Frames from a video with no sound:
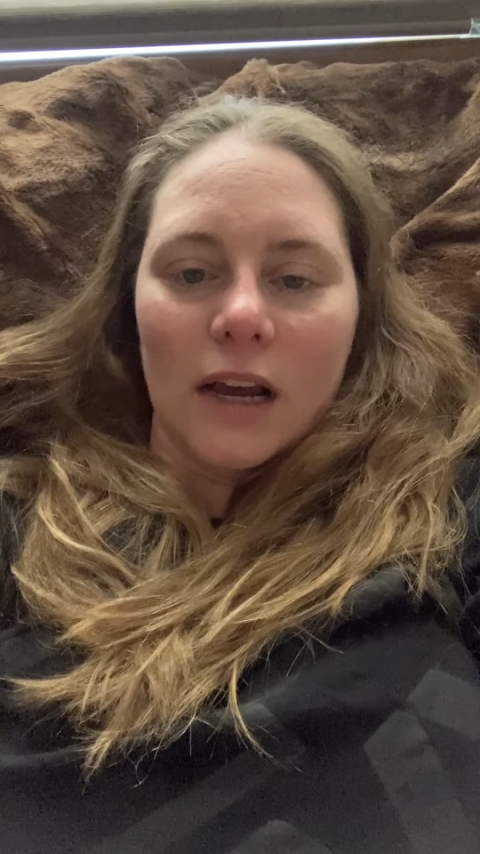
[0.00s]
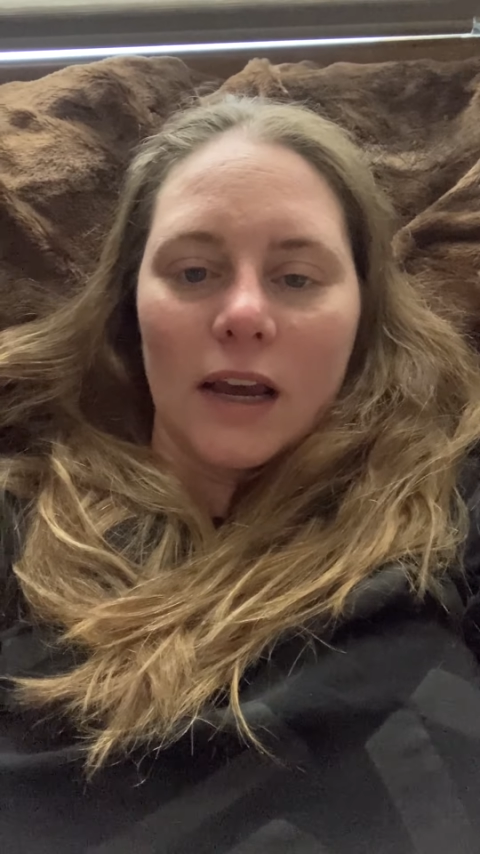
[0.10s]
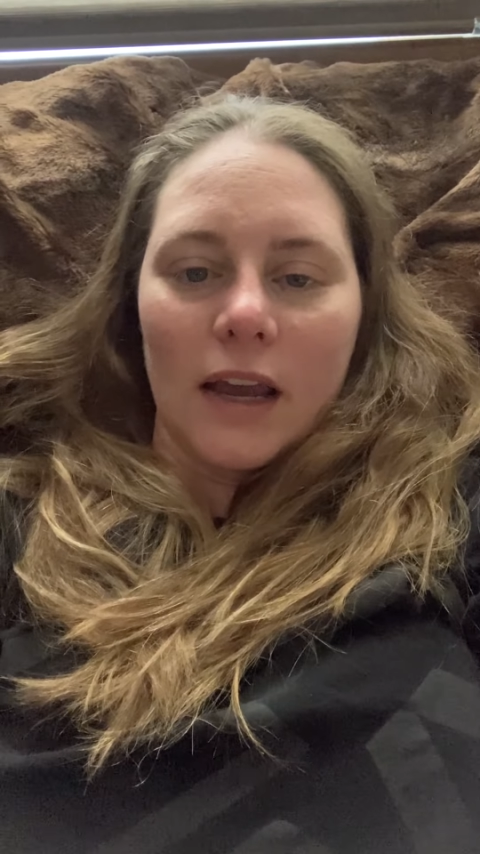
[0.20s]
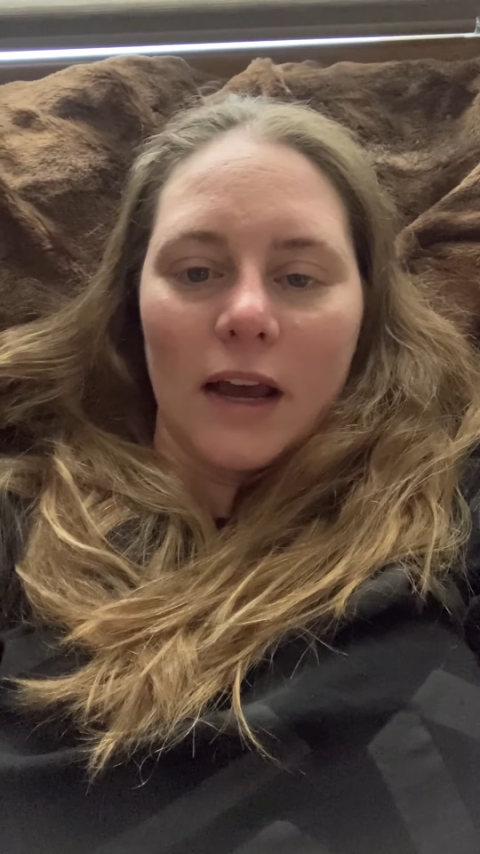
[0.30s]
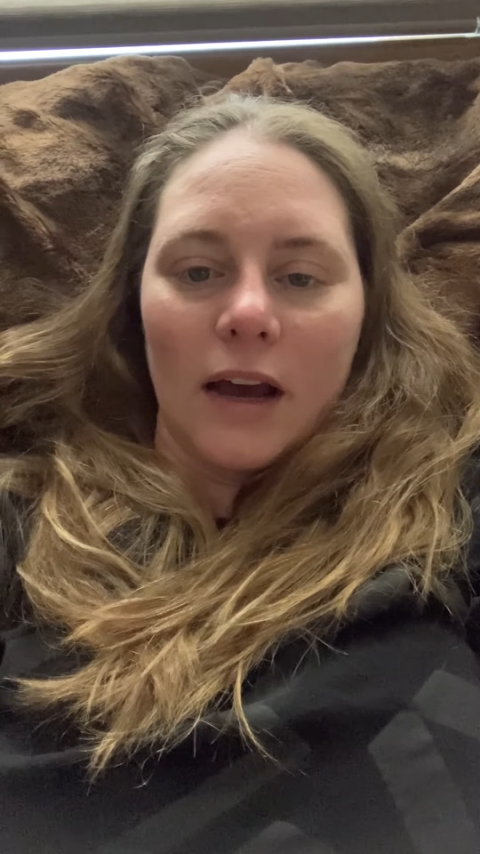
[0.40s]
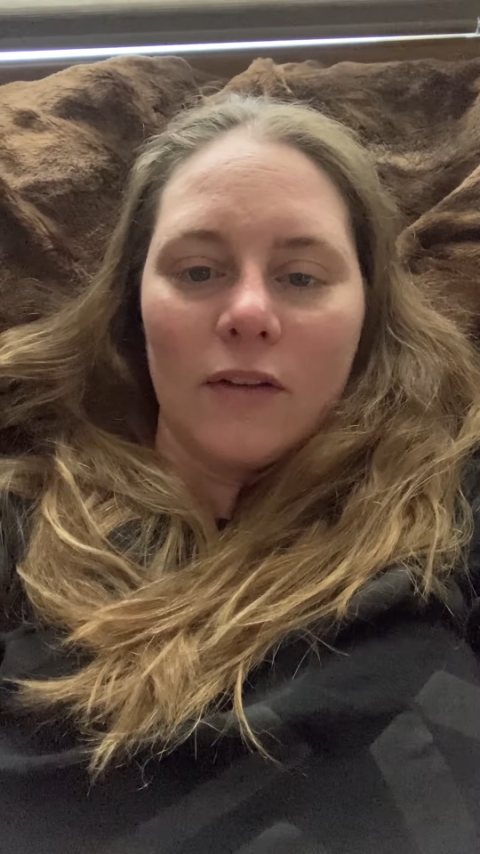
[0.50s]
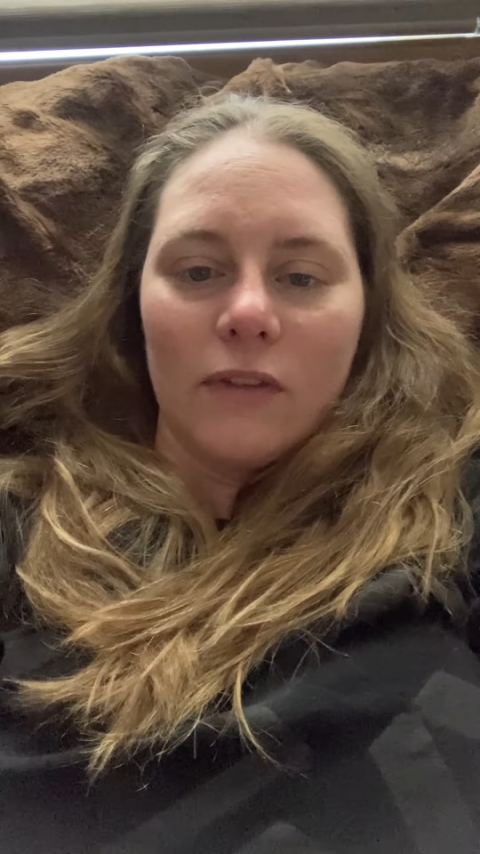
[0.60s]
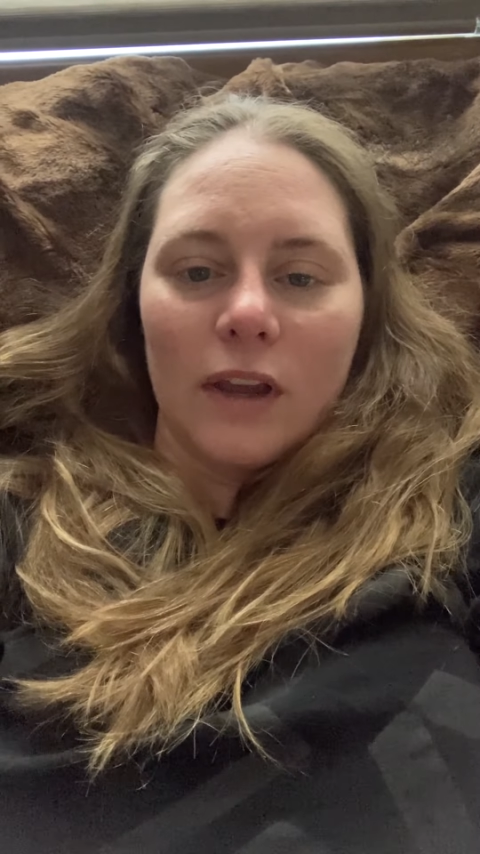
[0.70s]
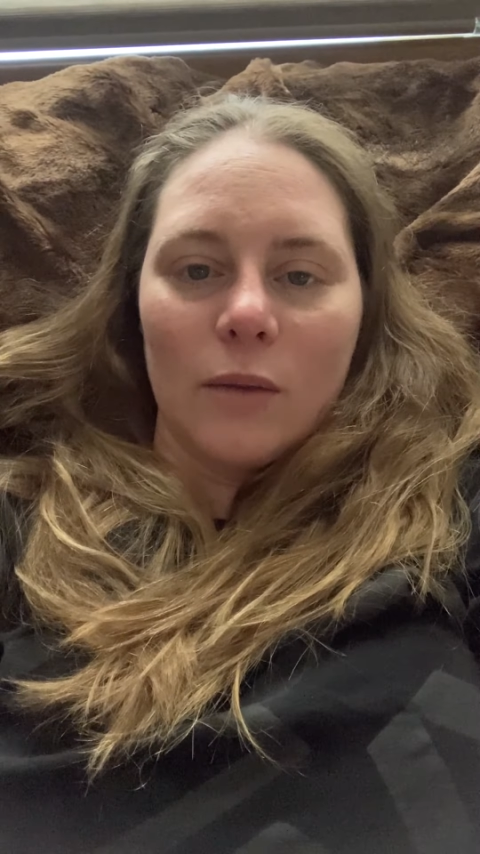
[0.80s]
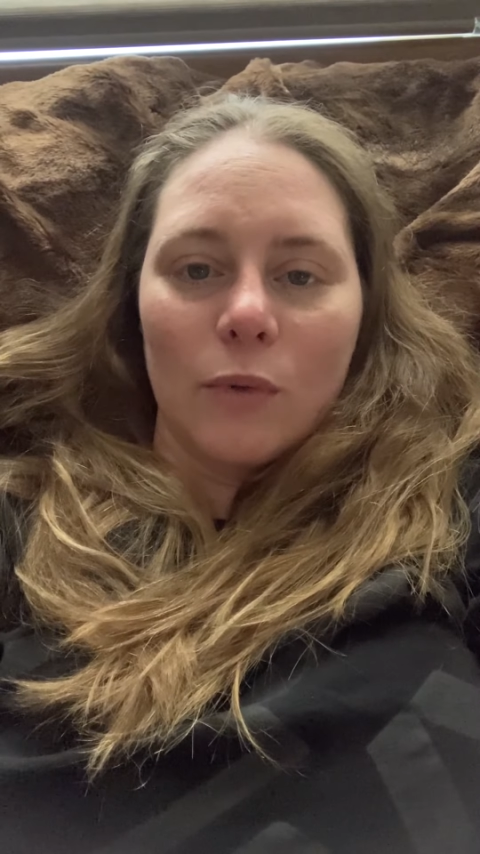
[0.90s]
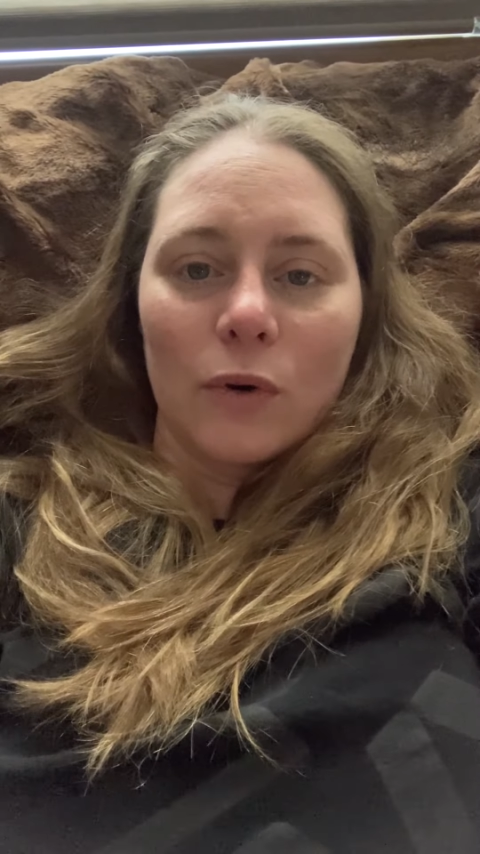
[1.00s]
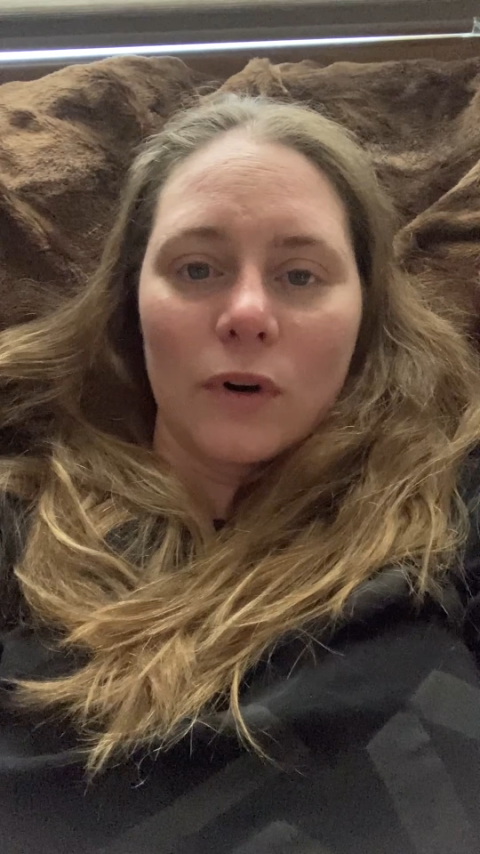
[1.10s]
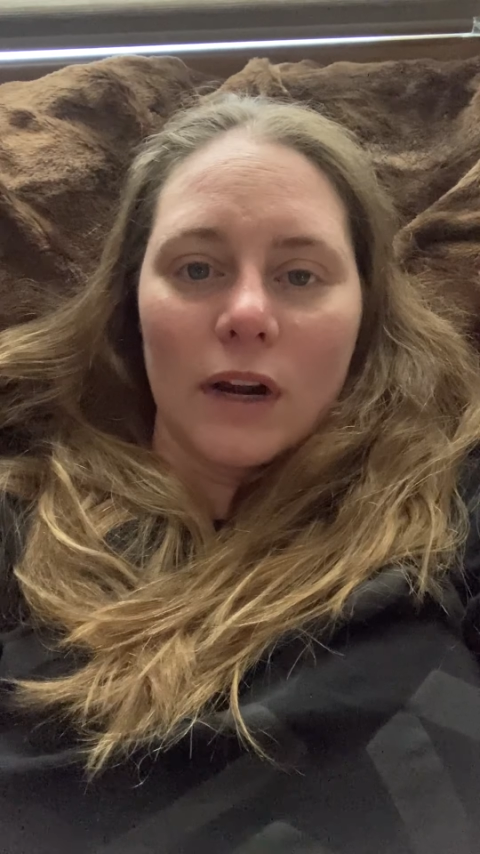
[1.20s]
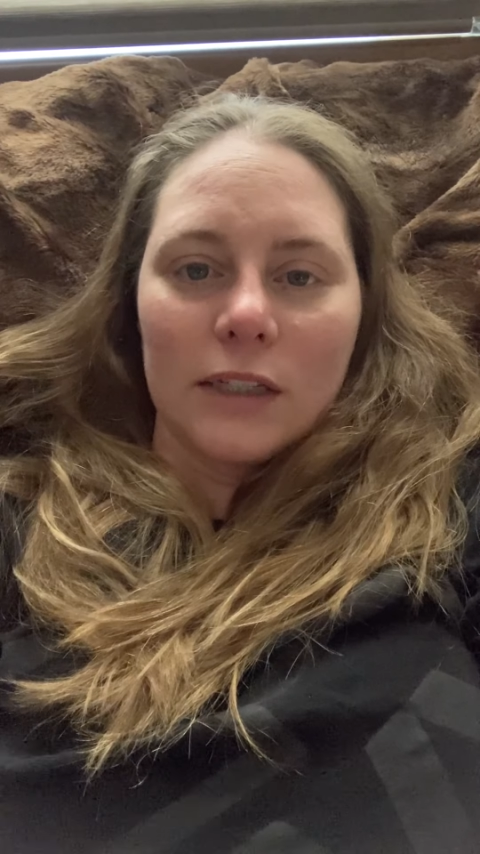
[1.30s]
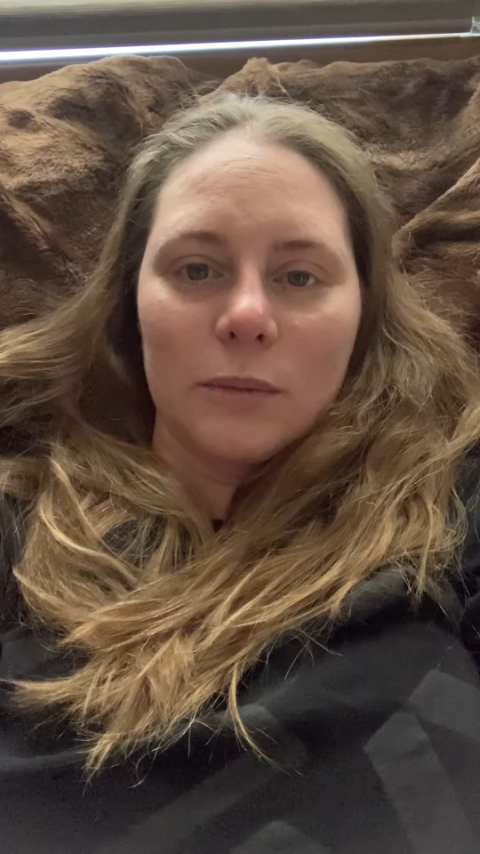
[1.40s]
I have a
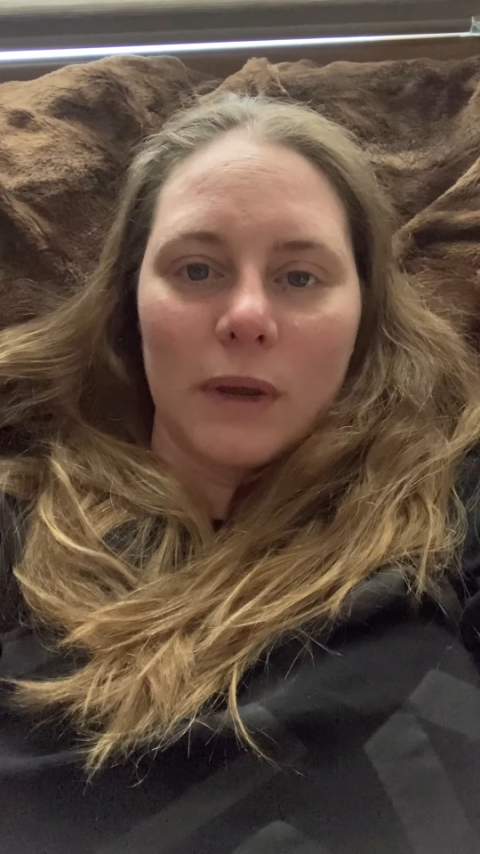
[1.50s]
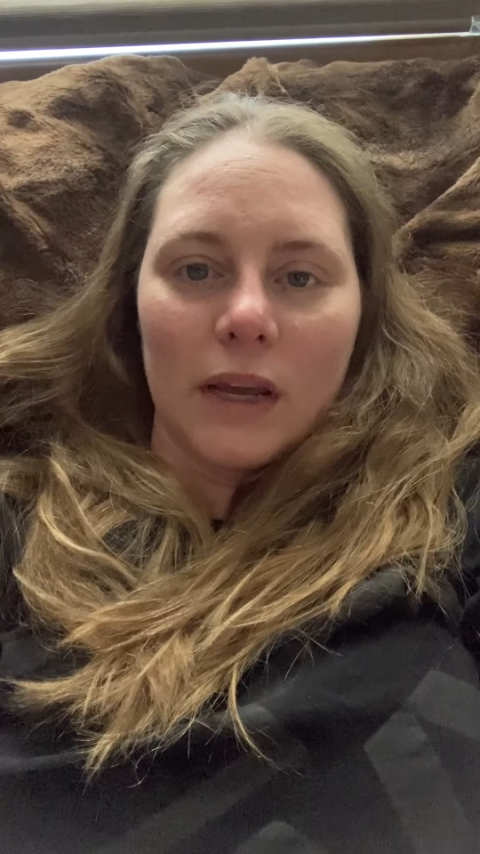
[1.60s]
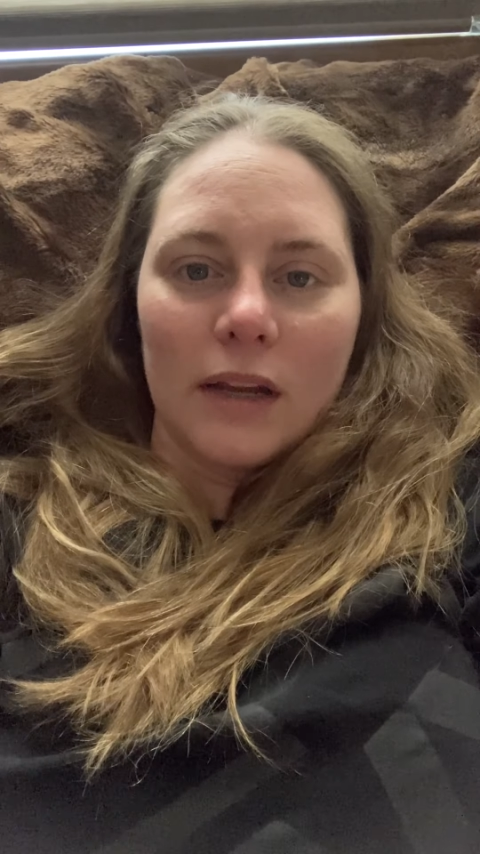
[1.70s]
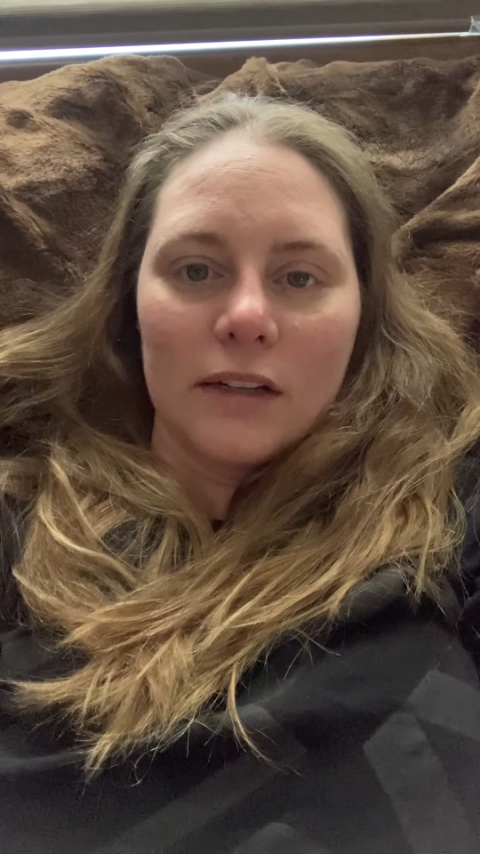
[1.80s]
motorized bed,